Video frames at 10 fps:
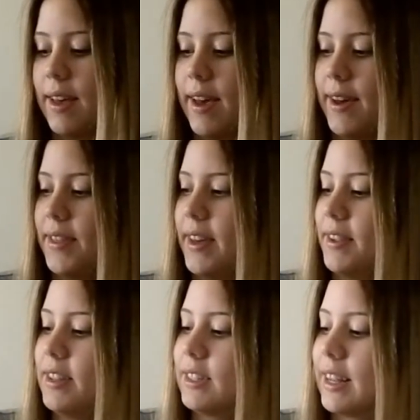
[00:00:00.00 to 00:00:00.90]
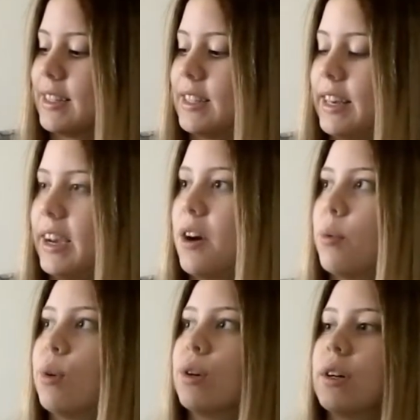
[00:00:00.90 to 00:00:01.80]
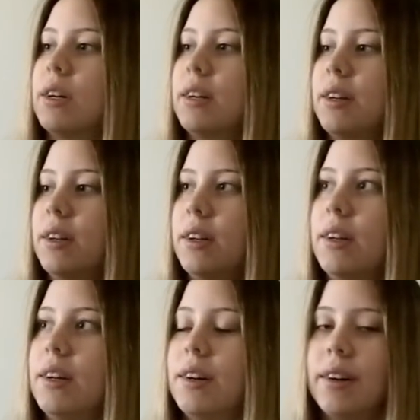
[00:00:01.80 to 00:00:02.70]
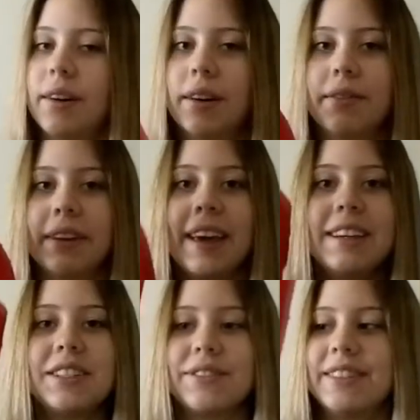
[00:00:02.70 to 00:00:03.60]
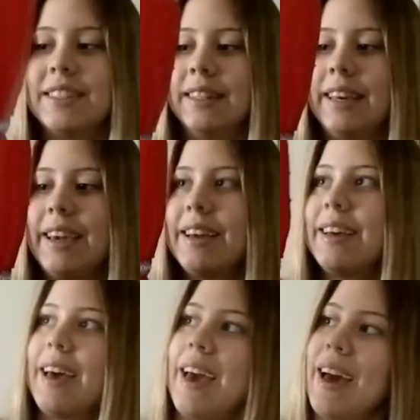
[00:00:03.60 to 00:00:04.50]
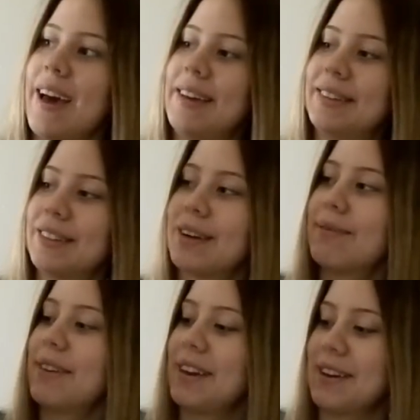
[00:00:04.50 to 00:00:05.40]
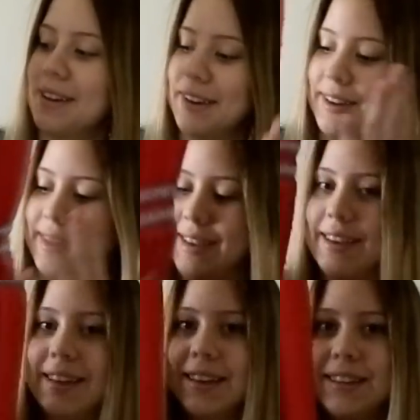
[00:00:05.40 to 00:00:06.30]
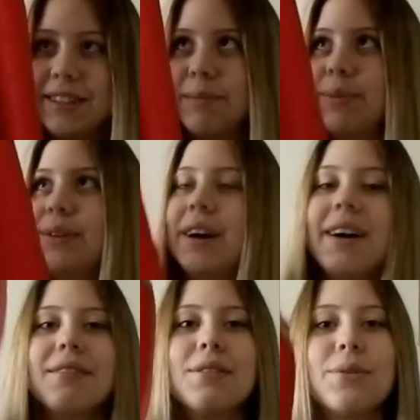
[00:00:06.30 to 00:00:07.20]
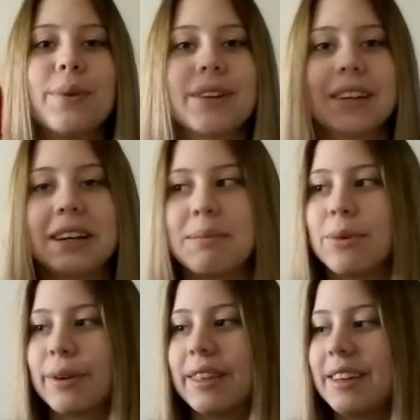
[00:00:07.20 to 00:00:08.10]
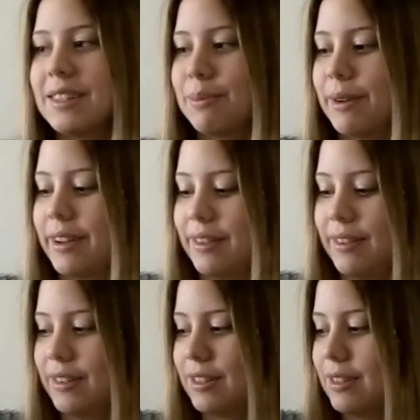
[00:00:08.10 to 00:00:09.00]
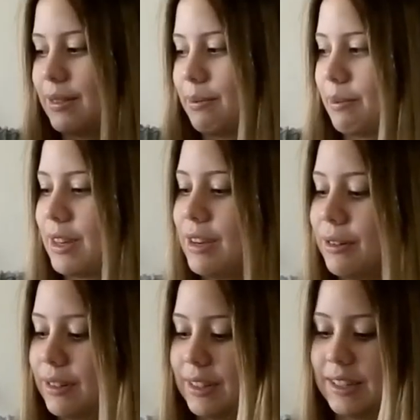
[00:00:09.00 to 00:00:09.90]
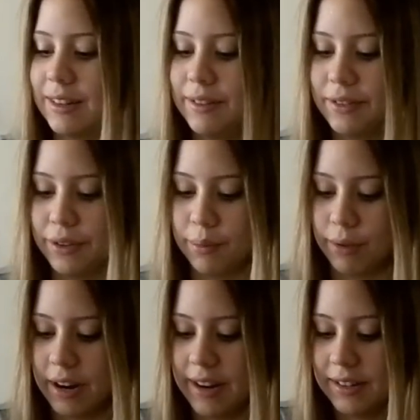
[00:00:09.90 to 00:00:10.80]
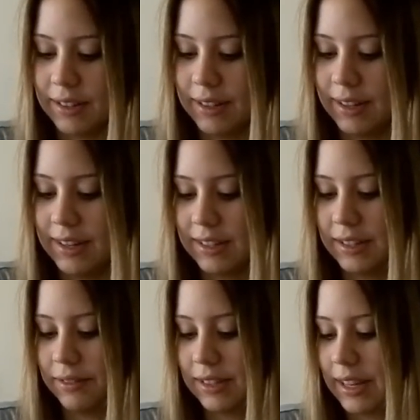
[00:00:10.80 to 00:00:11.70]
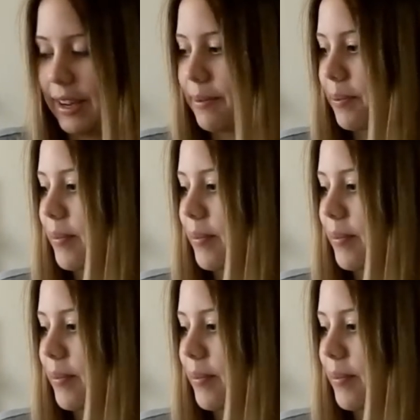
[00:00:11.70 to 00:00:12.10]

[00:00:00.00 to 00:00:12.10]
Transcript: and then this last thing I wore on vacation recently and just comfy, simple. I don't know where you can get more of these, but they're just cute because I don't even know the brand. It doesn't even say.